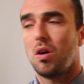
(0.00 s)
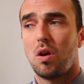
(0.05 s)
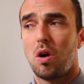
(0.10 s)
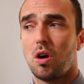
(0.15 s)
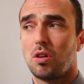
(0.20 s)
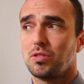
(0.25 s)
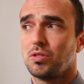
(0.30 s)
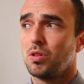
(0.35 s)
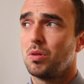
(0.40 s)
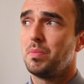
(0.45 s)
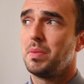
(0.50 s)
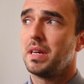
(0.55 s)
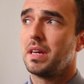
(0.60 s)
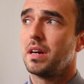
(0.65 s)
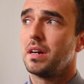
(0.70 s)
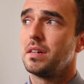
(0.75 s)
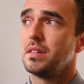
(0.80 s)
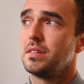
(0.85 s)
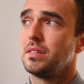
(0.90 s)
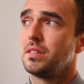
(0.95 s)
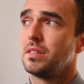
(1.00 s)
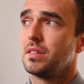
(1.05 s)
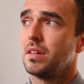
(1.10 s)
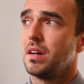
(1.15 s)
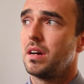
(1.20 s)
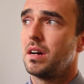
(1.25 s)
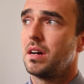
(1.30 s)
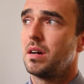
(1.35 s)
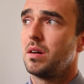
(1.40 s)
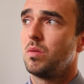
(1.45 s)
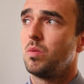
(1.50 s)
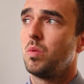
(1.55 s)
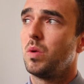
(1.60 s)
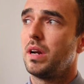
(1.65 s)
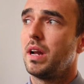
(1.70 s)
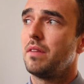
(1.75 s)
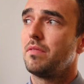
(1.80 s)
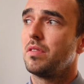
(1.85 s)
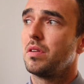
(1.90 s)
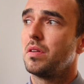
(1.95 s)
also, because uh,
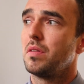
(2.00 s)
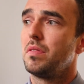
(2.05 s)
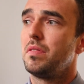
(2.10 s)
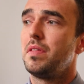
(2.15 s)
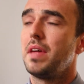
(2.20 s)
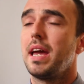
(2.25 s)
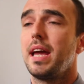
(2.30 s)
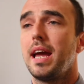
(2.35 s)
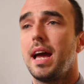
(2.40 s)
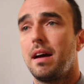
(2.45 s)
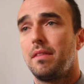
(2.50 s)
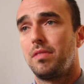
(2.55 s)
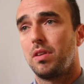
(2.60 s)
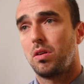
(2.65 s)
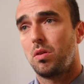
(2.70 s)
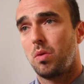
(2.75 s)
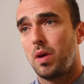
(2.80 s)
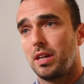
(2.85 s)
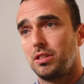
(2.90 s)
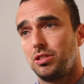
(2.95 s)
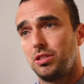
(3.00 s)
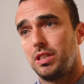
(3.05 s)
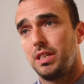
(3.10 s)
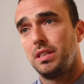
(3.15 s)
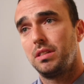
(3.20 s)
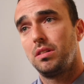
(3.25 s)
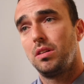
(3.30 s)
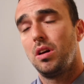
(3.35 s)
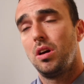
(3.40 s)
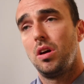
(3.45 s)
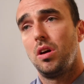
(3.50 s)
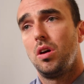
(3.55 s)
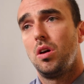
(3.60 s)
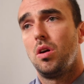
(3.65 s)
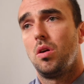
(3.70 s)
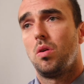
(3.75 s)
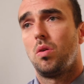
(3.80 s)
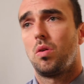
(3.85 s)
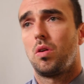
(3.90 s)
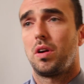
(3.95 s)
whenever they have a question
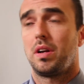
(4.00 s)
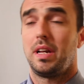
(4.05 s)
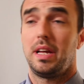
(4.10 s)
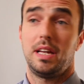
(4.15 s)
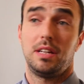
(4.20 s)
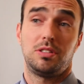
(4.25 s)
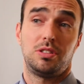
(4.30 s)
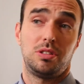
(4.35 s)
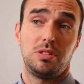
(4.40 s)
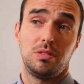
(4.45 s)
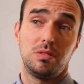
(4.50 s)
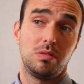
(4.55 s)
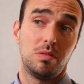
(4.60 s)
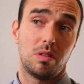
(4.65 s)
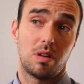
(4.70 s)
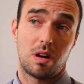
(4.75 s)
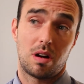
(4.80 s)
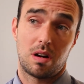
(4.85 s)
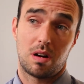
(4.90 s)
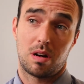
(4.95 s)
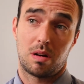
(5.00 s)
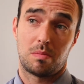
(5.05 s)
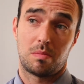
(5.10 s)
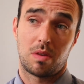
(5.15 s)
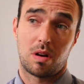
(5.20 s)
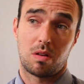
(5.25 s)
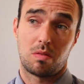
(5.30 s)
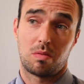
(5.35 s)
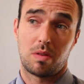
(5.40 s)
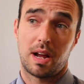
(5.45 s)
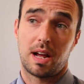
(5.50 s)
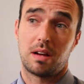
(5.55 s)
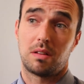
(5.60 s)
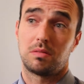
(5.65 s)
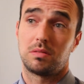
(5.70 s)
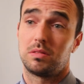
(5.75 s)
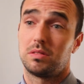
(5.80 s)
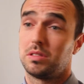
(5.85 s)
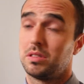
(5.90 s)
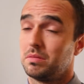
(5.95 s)
or an issue um,
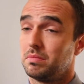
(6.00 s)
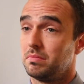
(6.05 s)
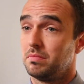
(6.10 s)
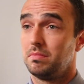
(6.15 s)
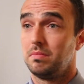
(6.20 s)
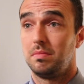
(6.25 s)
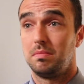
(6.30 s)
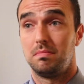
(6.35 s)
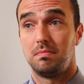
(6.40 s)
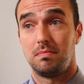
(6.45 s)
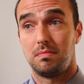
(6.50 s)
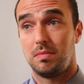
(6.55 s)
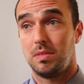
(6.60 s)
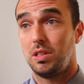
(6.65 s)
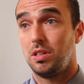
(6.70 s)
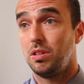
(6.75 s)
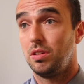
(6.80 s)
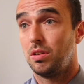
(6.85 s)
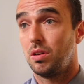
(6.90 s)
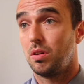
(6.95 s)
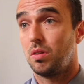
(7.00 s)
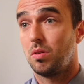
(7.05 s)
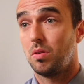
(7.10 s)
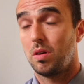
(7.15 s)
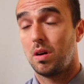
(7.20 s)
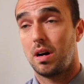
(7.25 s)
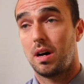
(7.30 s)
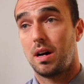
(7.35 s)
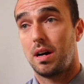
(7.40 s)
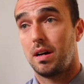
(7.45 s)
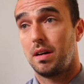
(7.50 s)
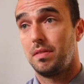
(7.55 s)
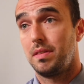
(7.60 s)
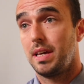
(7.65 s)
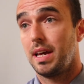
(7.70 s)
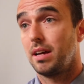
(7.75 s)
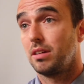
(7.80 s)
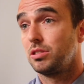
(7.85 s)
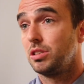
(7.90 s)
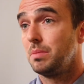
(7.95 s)
around you know uh,
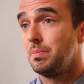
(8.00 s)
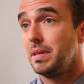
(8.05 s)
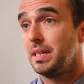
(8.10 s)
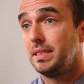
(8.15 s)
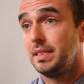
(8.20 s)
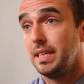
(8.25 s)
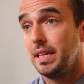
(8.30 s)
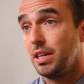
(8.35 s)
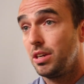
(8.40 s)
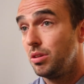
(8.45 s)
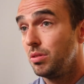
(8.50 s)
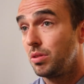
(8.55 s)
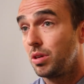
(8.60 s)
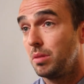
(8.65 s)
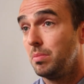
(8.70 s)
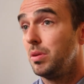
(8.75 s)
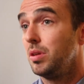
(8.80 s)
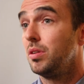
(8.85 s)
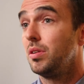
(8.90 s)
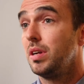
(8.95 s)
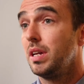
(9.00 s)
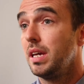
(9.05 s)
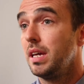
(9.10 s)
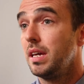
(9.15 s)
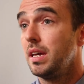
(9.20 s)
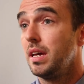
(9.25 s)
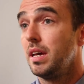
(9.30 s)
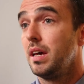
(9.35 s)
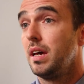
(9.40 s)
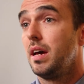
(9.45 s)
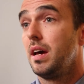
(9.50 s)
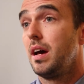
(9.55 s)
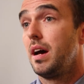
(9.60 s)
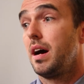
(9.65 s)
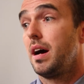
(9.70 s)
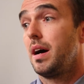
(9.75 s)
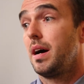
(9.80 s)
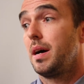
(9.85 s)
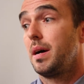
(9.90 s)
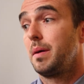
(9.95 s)
the LGBTQ community,
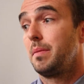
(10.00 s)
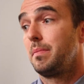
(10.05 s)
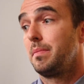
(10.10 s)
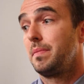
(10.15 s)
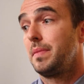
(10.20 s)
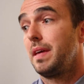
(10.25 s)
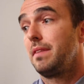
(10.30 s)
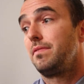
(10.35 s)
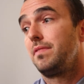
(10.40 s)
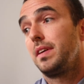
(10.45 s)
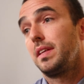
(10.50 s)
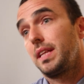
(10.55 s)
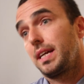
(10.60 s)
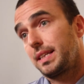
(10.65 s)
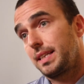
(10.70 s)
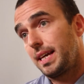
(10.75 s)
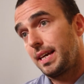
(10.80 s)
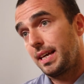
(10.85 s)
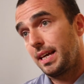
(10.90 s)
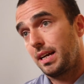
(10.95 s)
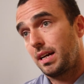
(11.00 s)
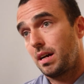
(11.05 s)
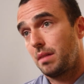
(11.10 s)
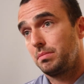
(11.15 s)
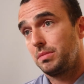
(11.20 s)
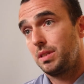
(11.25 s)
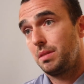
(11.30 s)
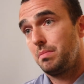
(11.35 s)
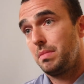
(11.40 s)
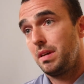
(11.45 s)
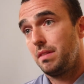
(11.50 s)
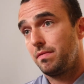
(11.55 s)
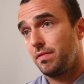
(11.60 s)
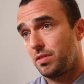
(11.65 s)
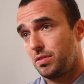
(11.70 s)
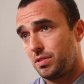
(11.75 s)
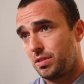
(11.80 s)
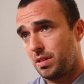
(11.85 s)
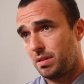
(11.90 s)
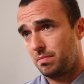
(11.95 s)
um, they feel like they can come to me
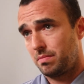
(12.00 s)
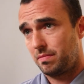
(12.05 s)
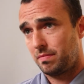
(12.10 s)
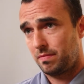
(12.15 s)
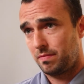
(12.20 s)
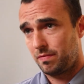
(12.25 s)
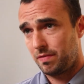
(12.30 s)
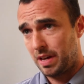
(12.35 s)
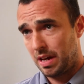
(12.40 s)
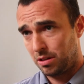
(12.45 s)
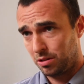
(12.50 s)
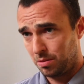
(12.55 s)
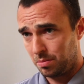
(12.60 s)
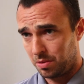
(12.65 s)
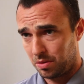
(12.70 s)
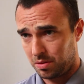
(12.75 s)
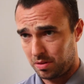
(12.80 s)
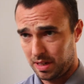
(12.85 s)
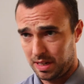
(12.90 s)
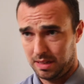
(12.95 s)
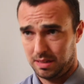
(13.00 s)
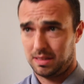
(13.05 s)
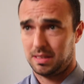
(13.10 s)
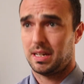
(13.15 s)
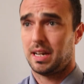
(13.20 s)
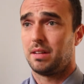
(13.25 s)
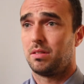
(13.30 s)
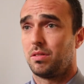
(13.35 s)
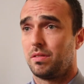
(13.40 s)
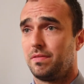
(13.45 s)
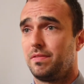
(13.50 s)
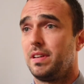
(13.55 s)
for some valuable insight or